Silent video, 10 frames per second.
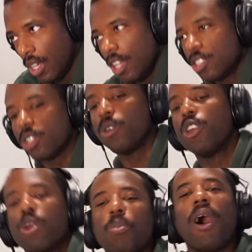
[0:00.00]
So here
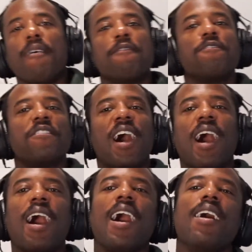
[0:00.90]
are my
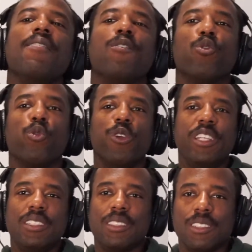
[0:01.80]
5
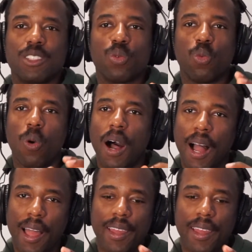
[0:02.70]
reasons why